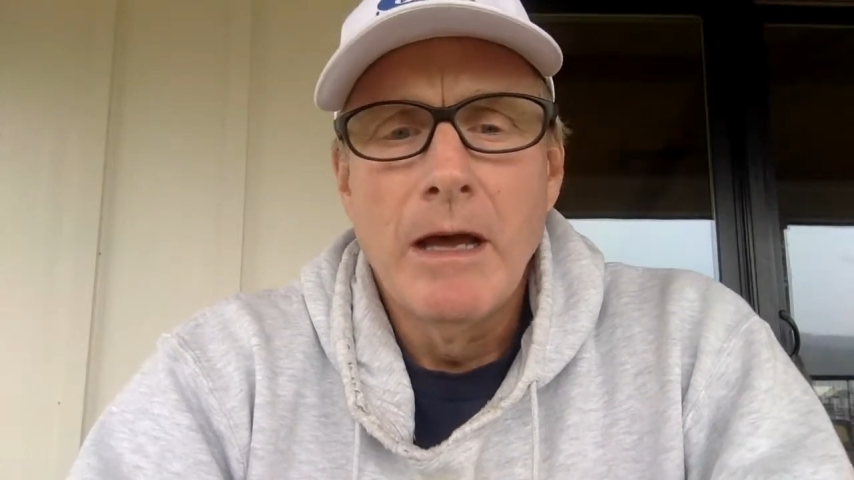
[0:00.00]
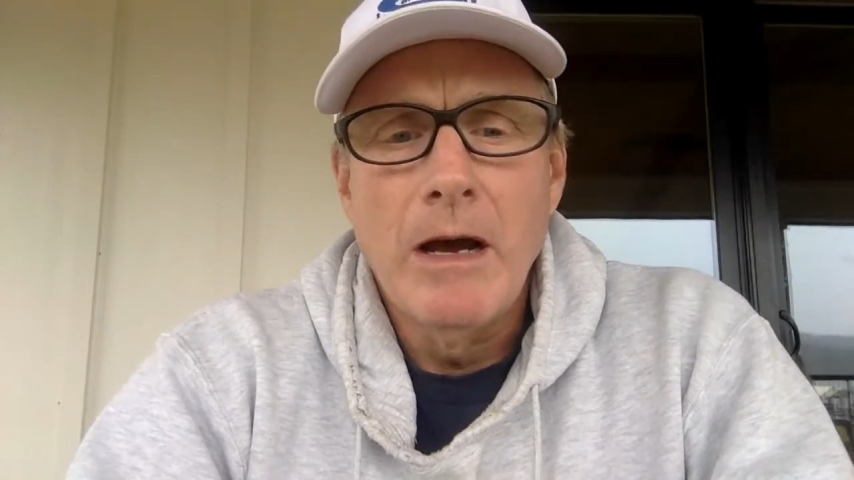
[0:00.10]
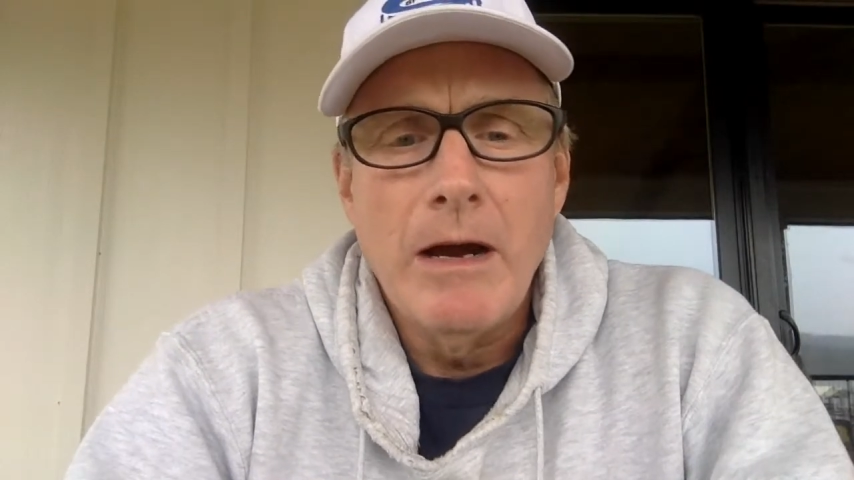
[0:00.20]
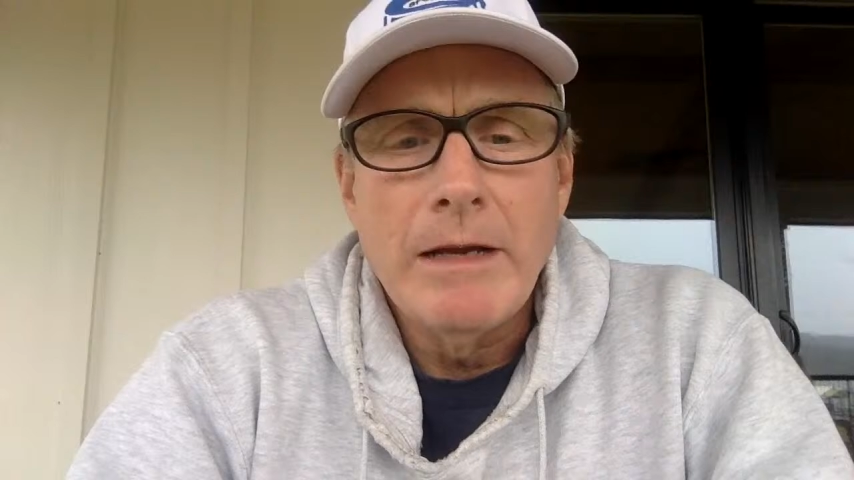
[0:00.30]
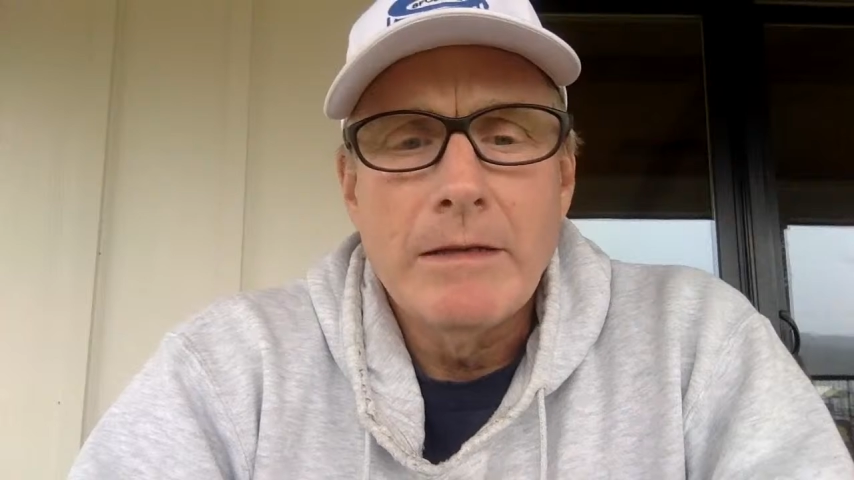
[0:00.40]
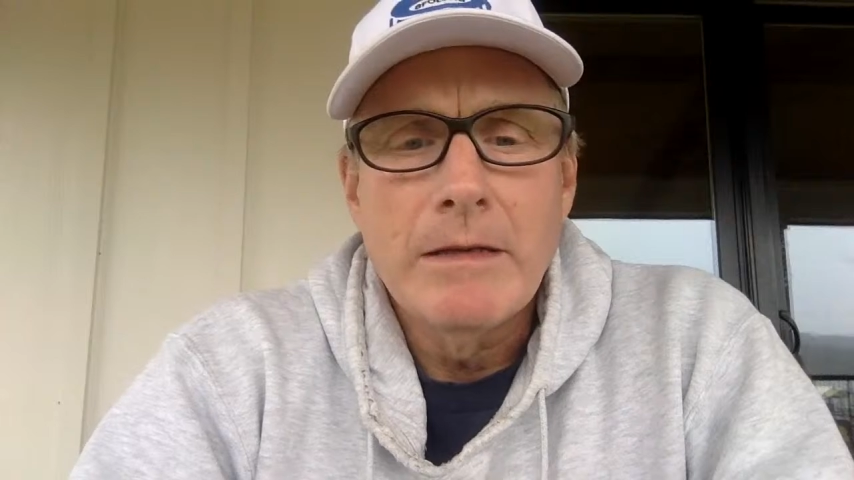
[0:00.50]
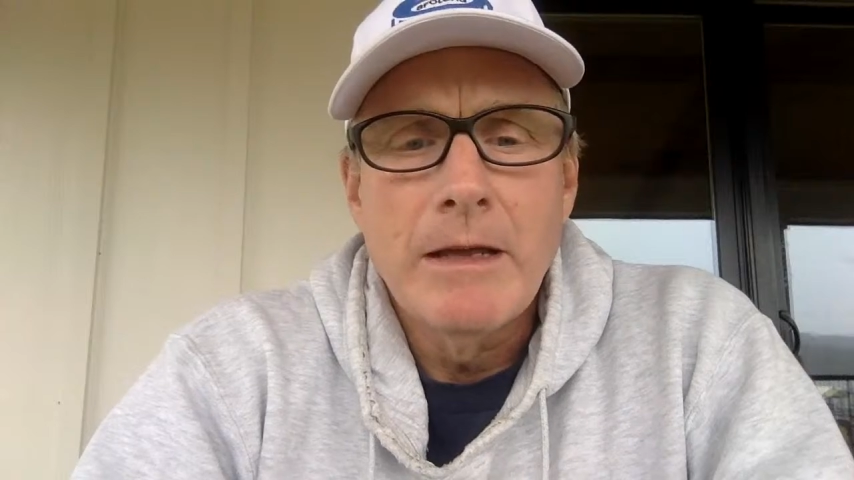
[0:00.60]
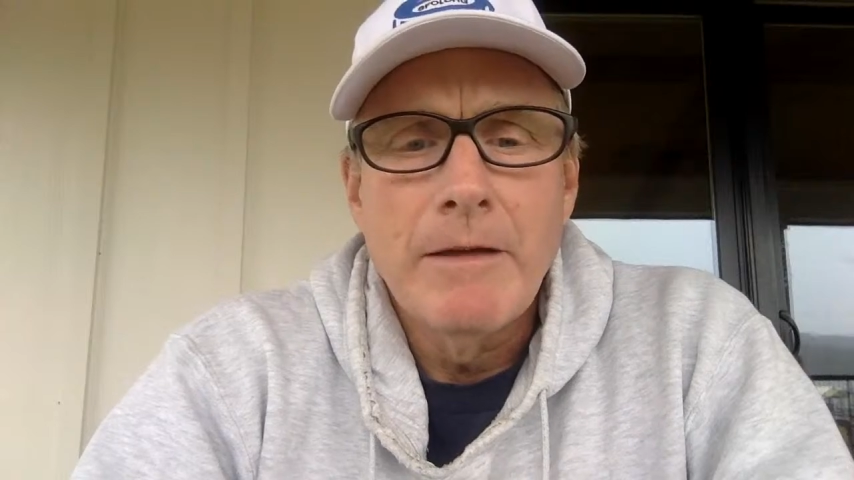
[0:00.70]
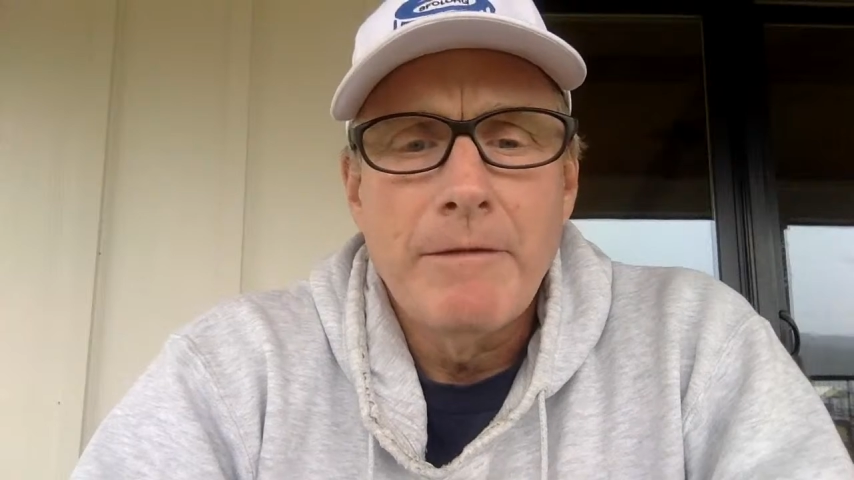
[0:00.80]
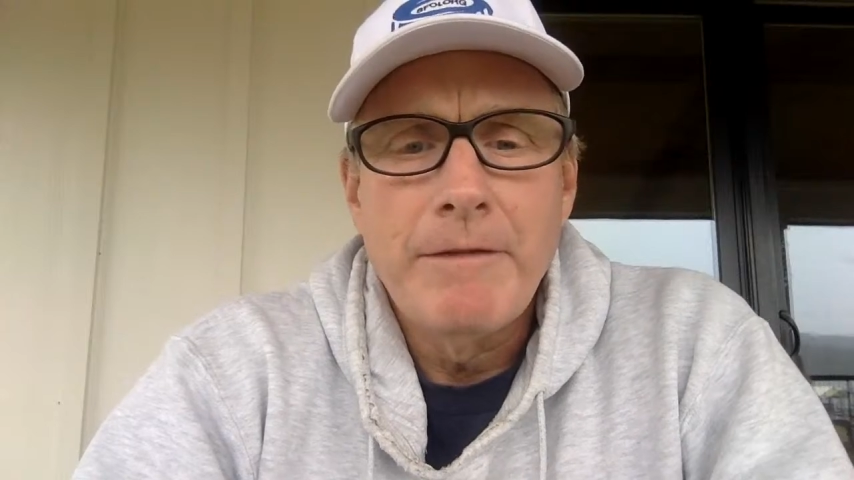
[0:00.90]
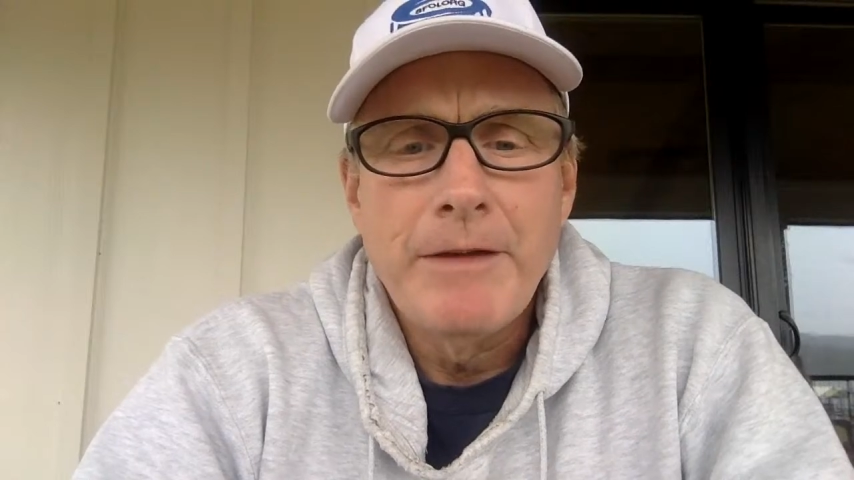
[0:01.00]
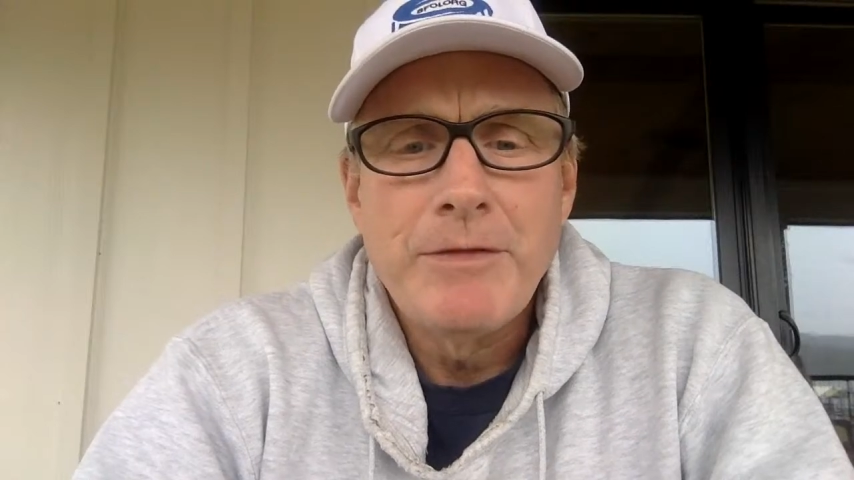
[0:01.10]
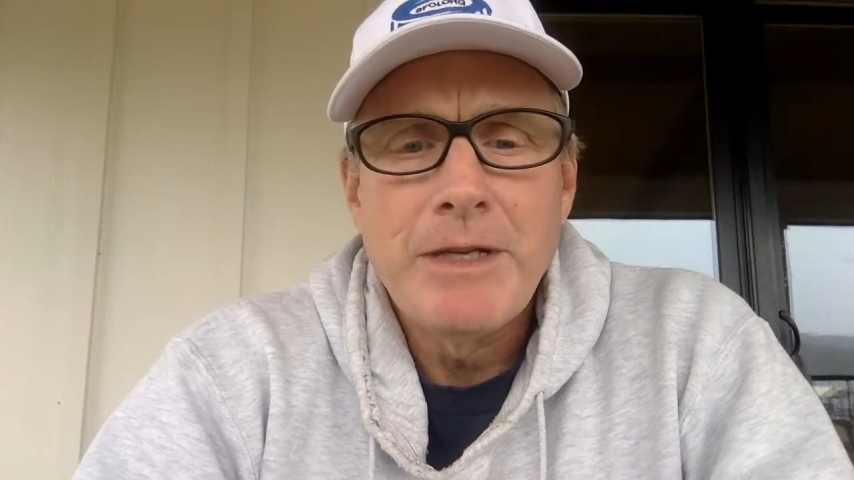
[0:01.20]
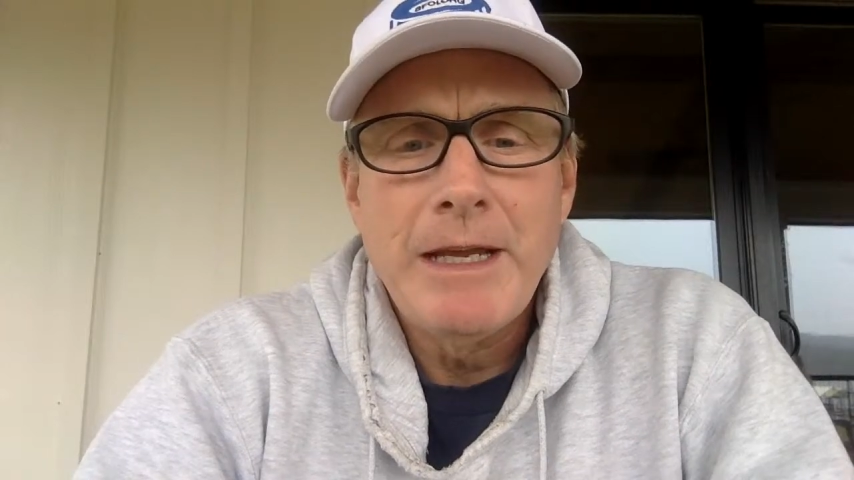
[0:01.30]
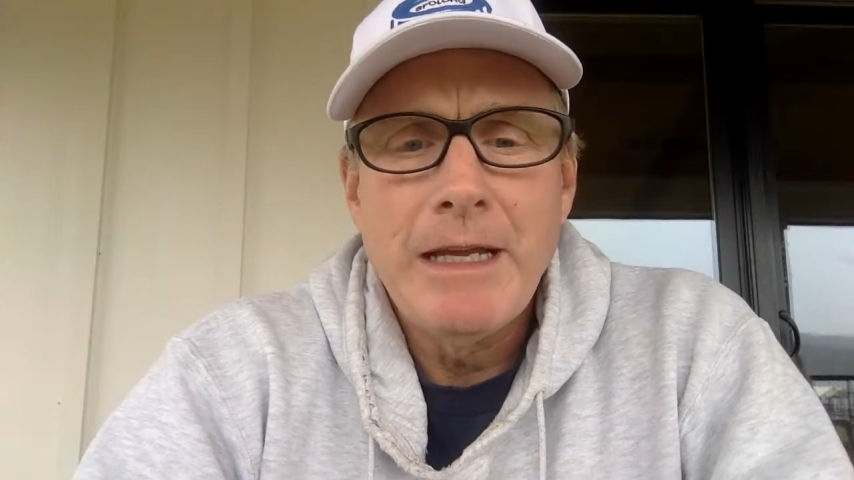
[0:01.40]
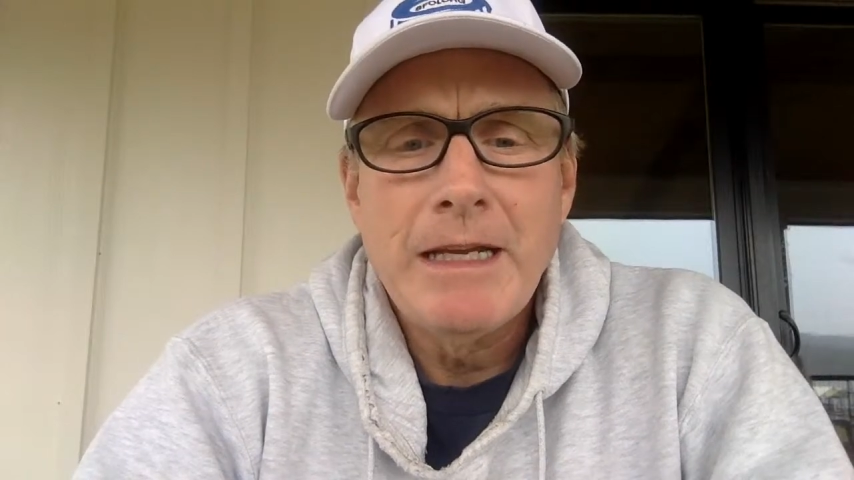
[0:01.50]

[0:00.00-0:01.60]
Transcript: All right, 15